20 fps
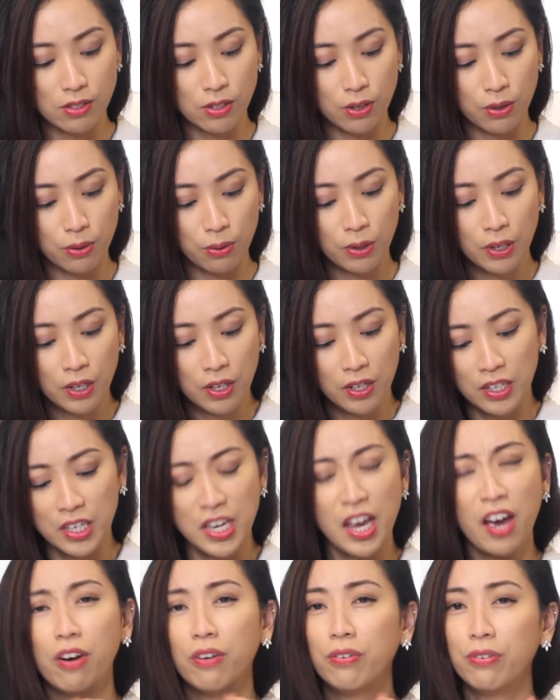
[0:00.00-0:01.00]
So
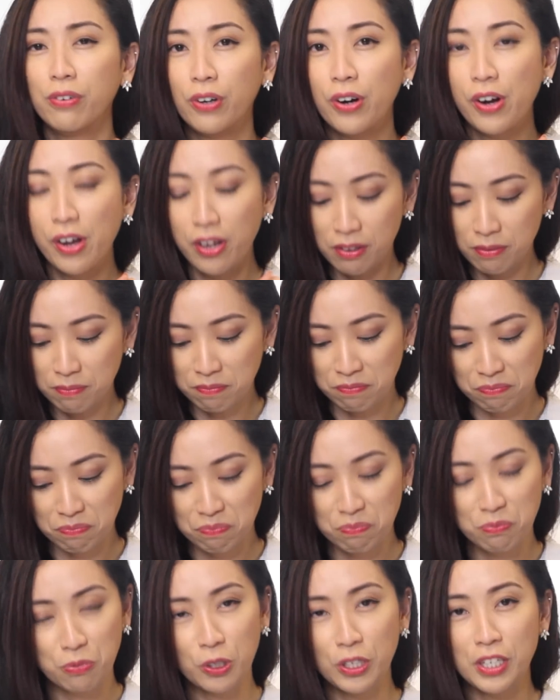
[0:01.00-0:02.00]
yeah, overall
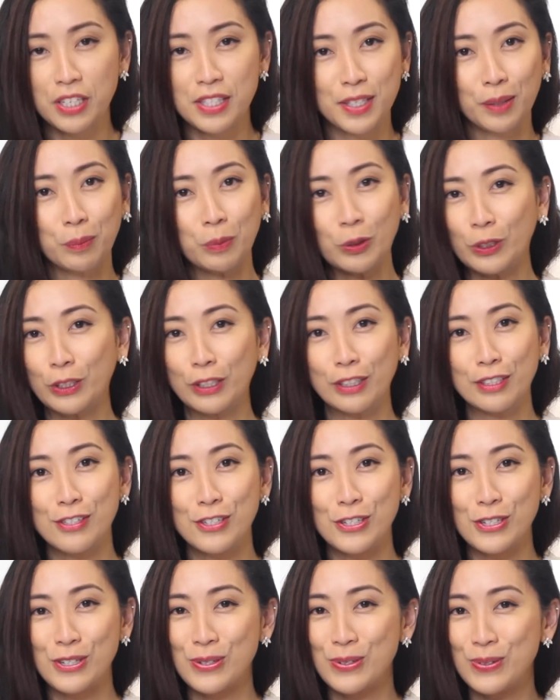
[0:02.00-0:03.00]
pretty similar
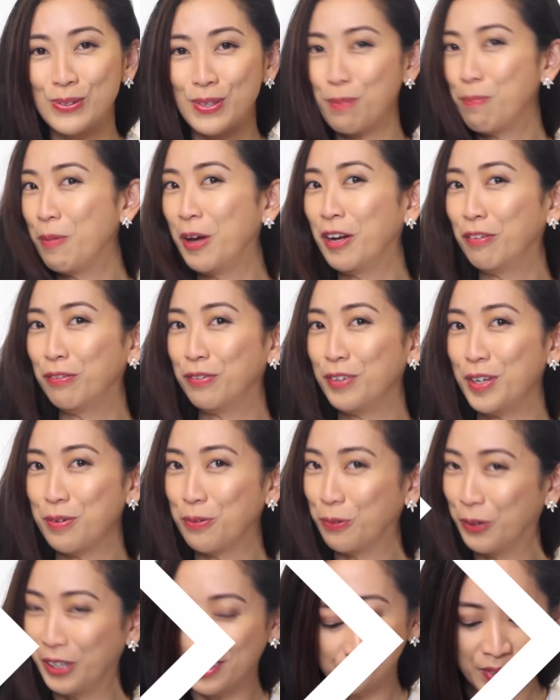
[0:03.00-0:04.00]
to the Benefit
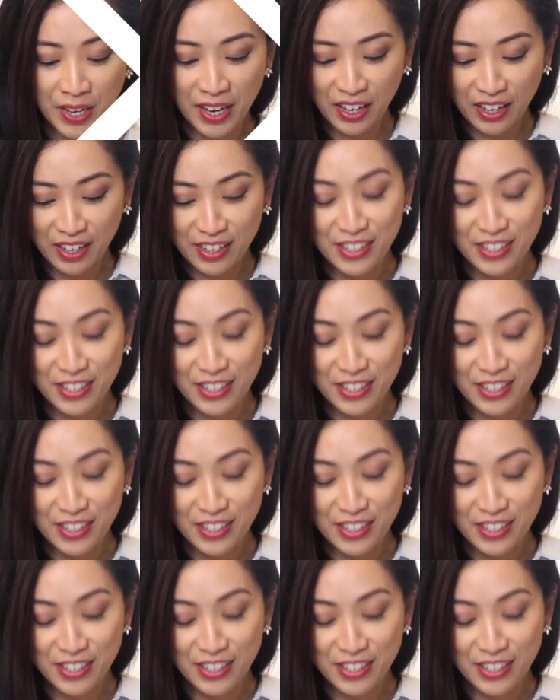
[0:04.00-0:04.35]
one.